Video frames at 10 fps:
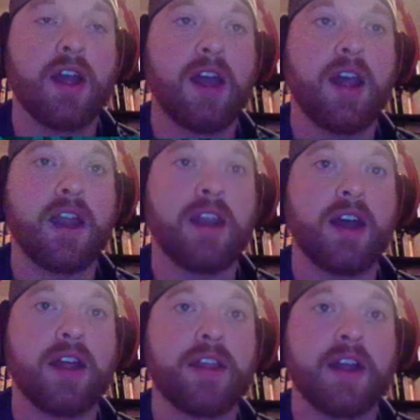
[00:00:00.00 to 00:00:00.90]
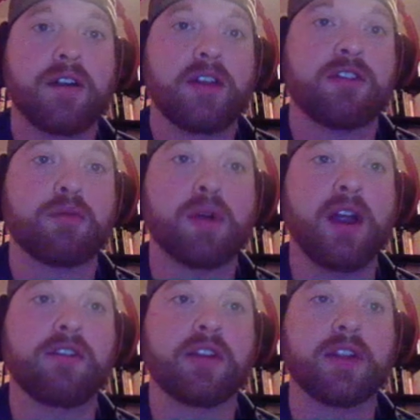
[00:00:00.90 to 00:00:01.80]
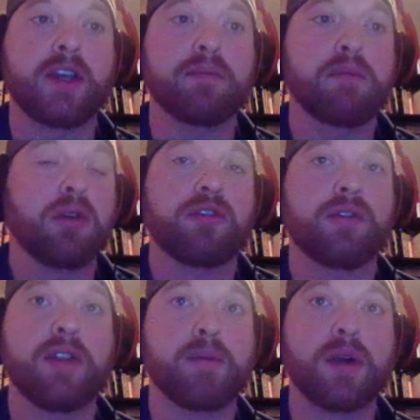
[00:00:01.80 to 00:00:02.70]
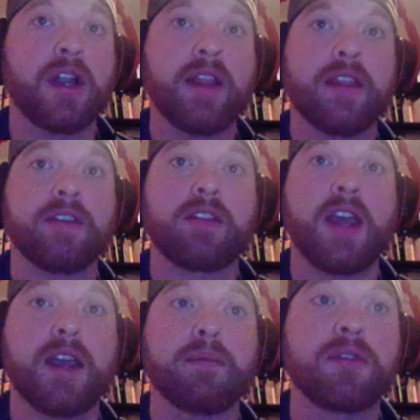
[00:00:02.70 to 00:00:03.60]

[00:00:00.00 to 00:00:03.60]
and they're surprisingly, most of them are in this game.